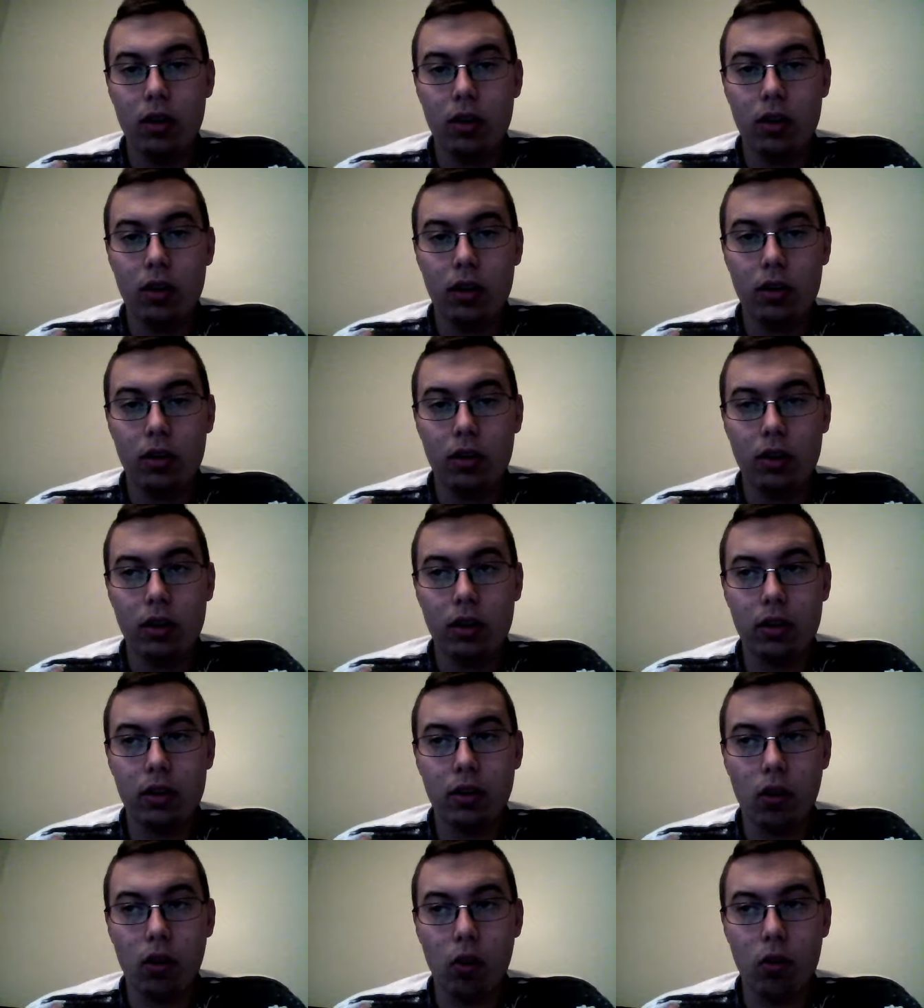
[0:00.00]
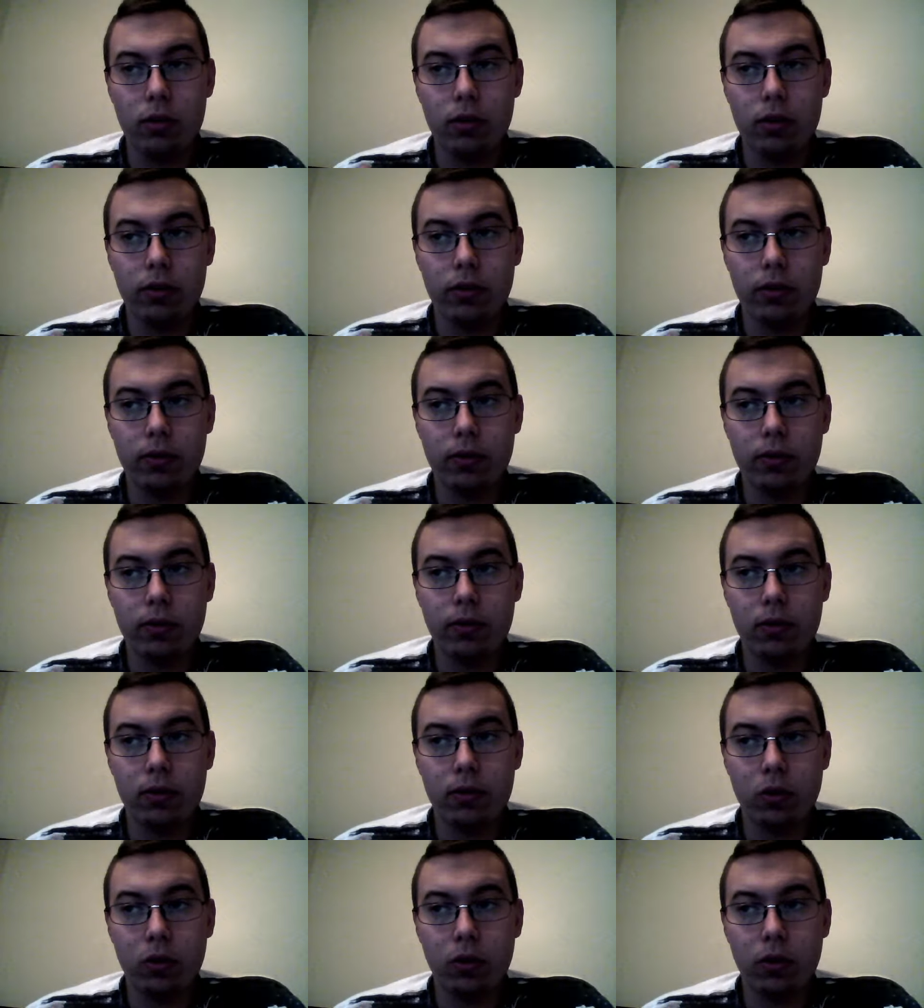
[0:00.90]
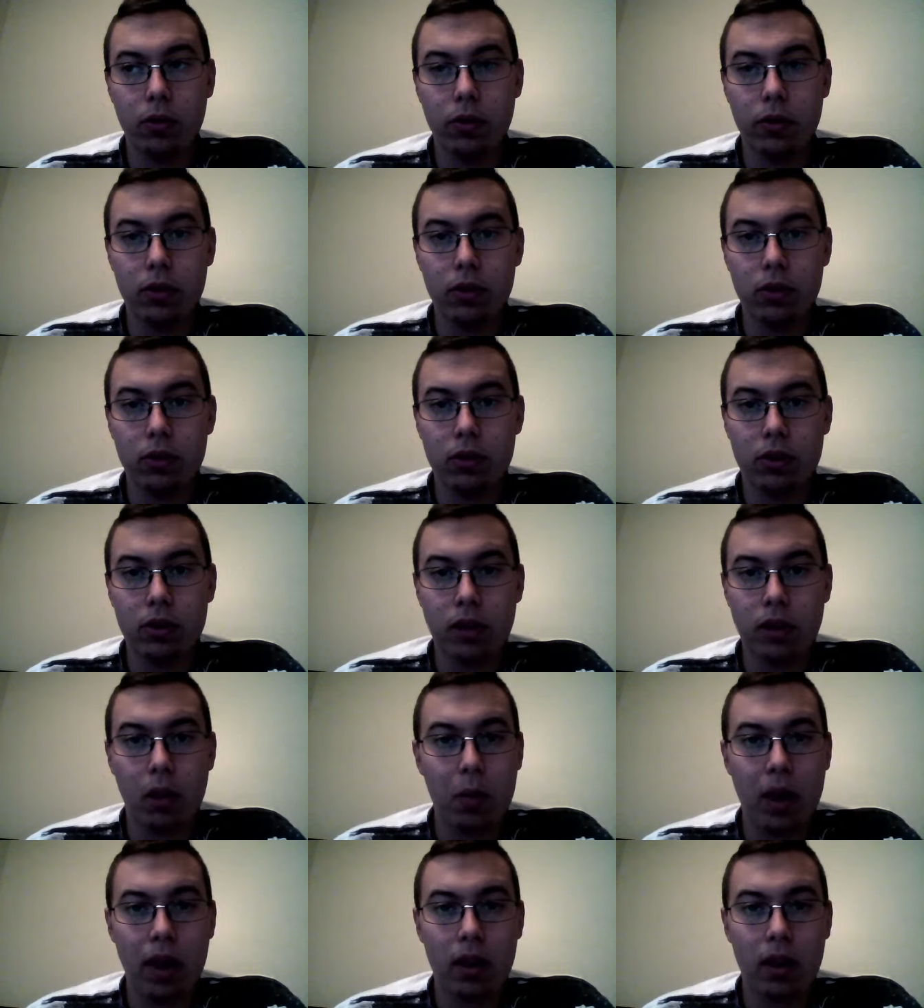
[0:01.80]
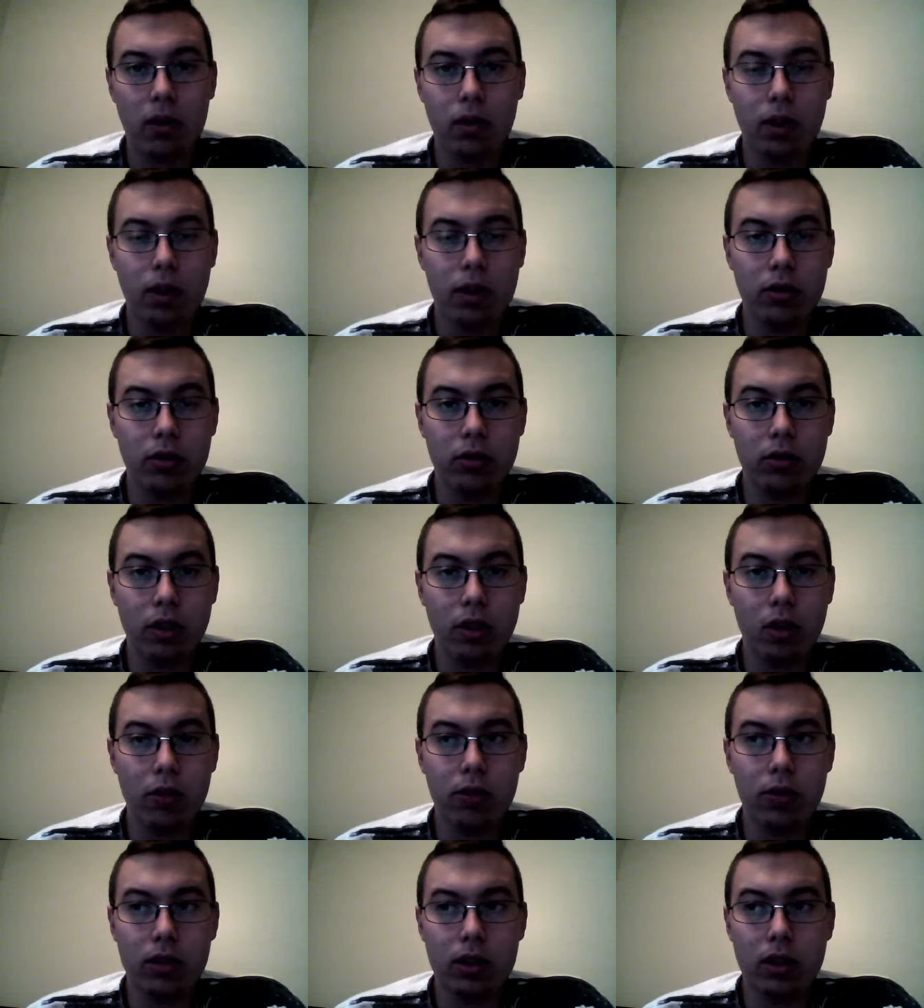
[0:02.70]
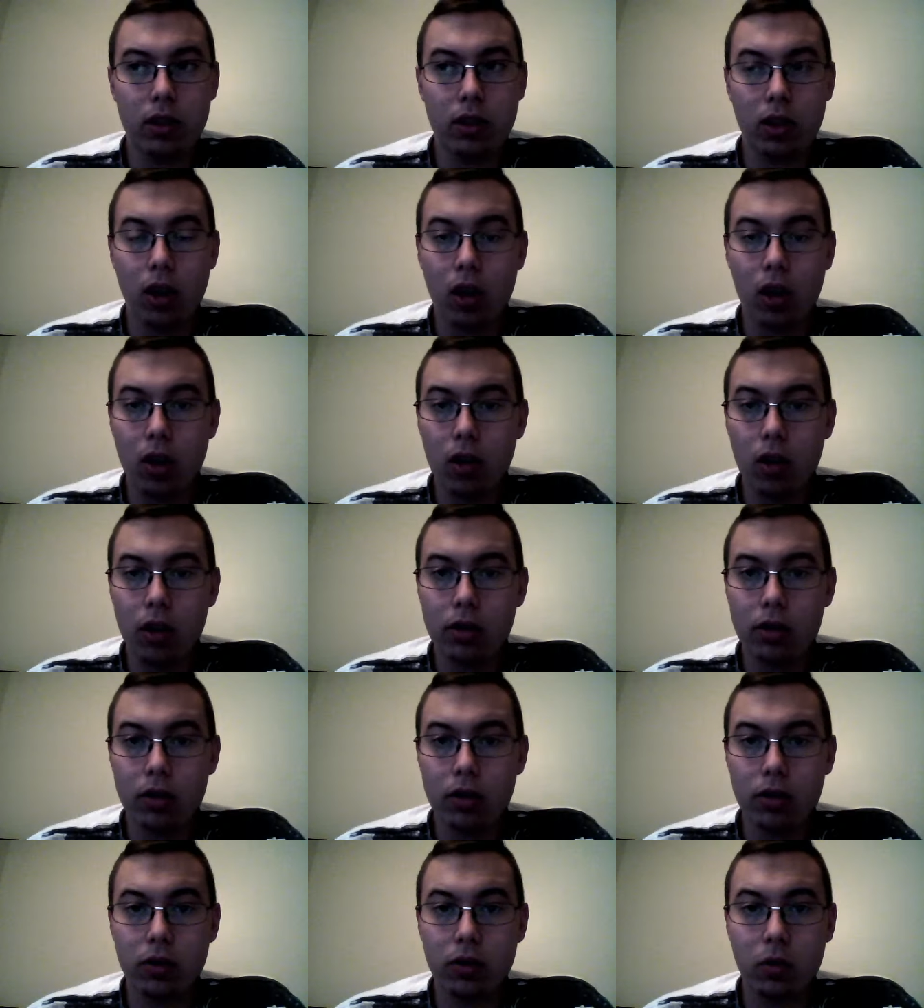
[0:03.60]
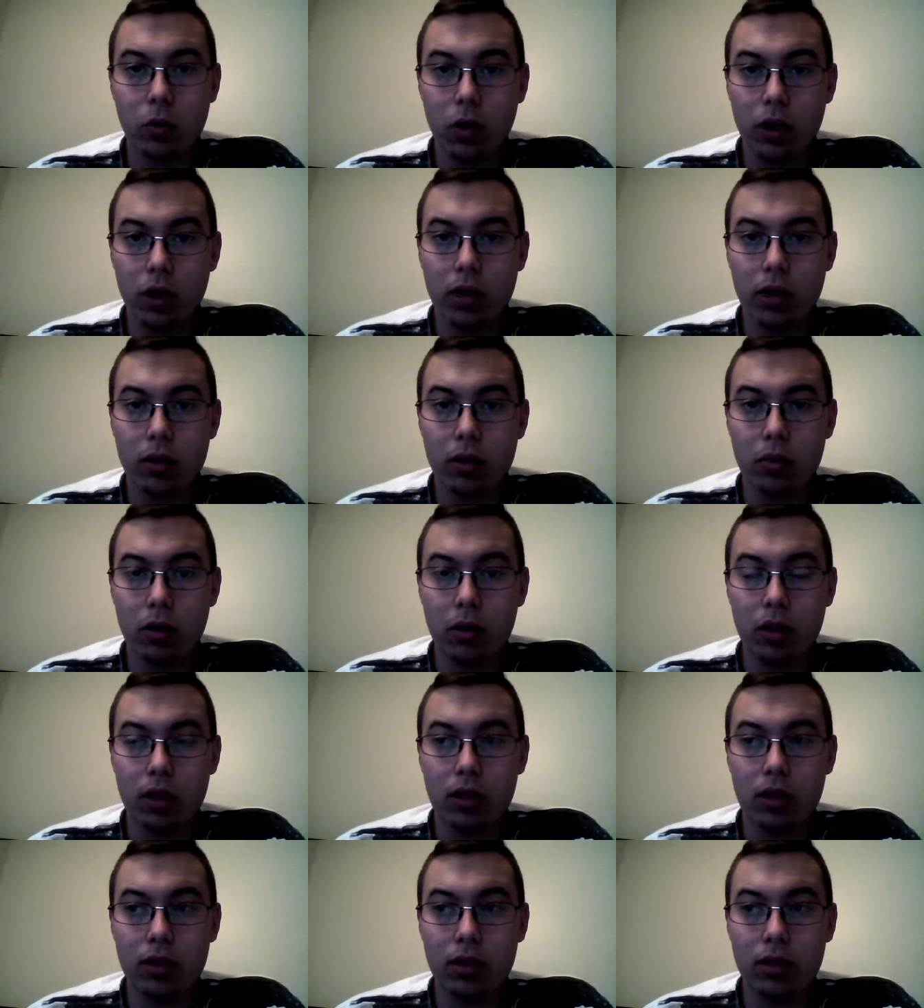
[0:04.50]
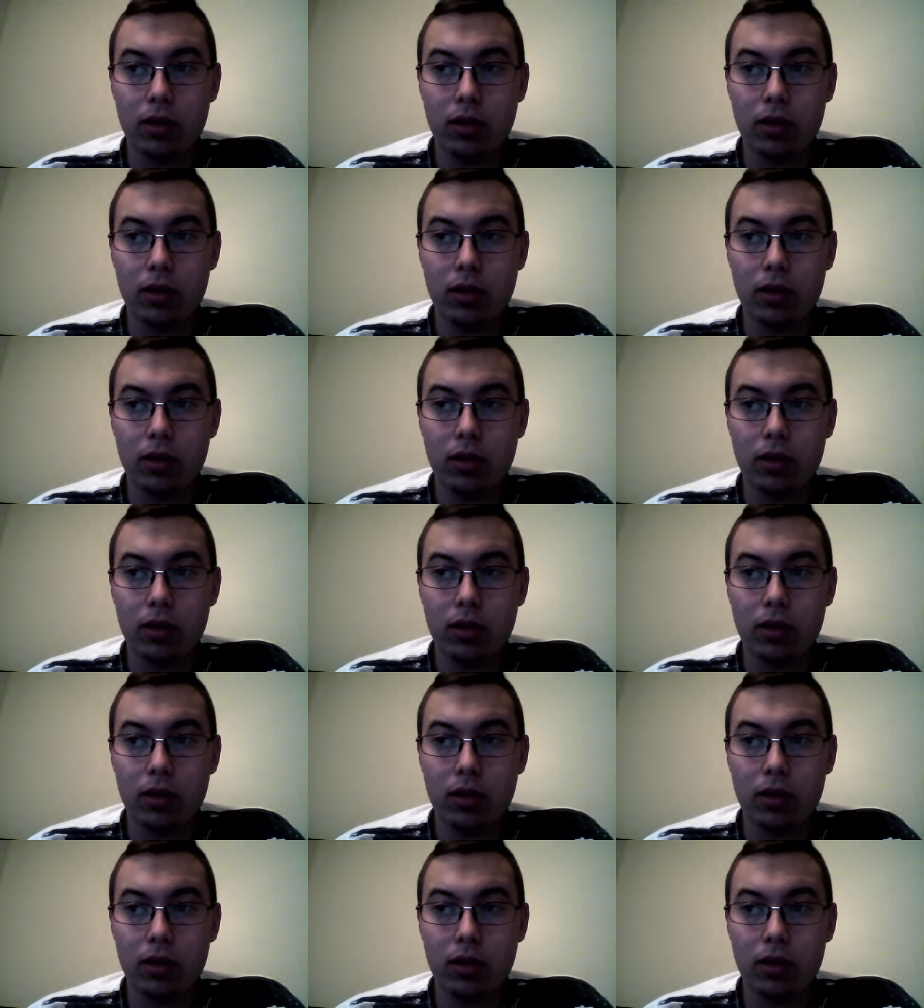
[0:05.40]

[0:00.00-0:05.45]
it like over overfills somehow I don't know if it's clogged or what but it